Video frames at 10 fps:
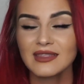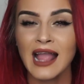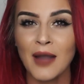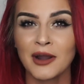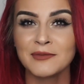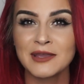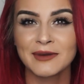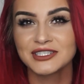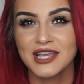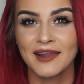I want to make
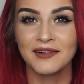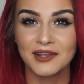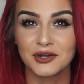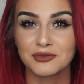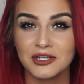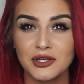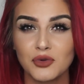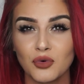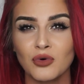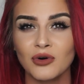my channel like a really
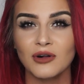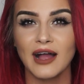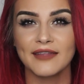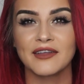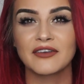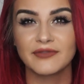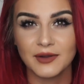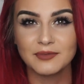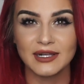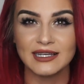cool and like
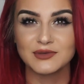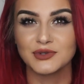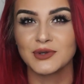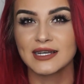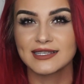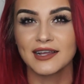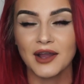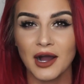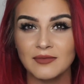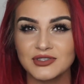fun place where you guys can
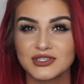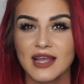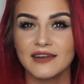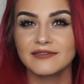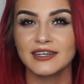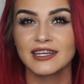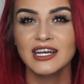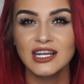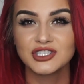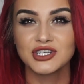come and just kind of like
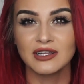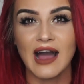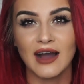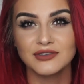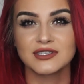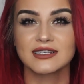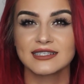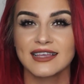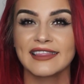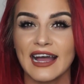chill out, just because
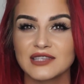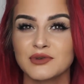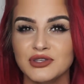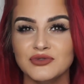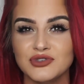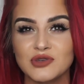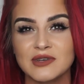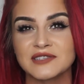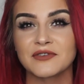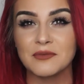like that's what YouTube
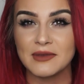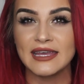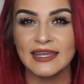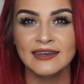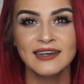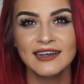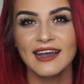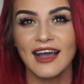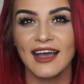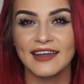is for me,
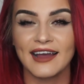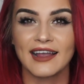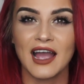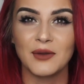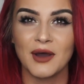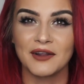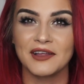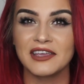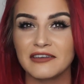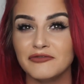and I kind of want to
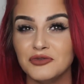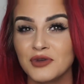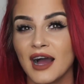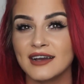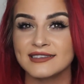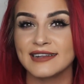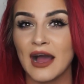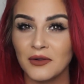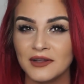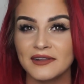like give you guys an
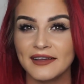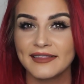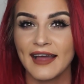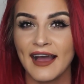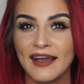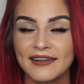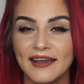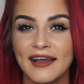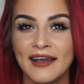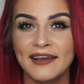outlet like that.
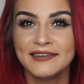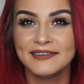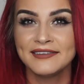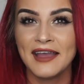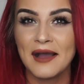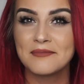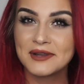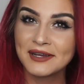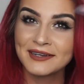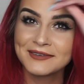And yeah, I'm
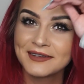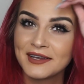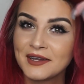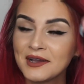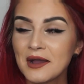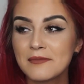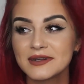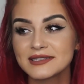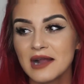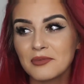
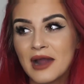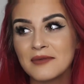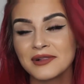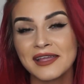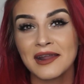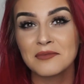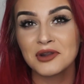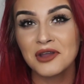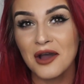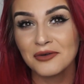gonna stop rambling and I'm
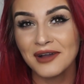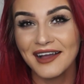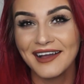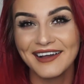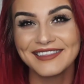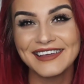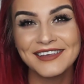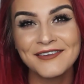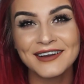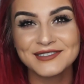gonna go. Thank
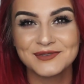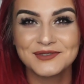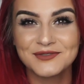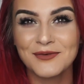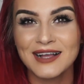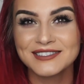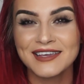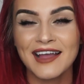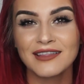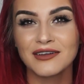you guys so much for
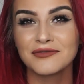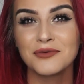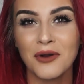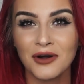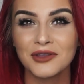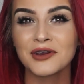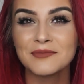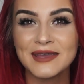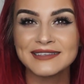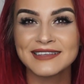watching. I love you all. You're
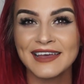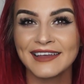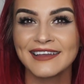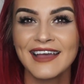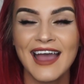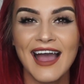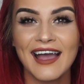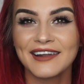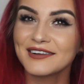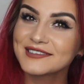amazing,
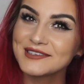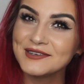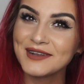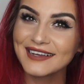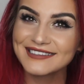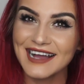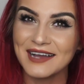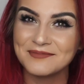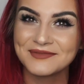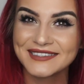and I'll see you next
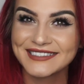time.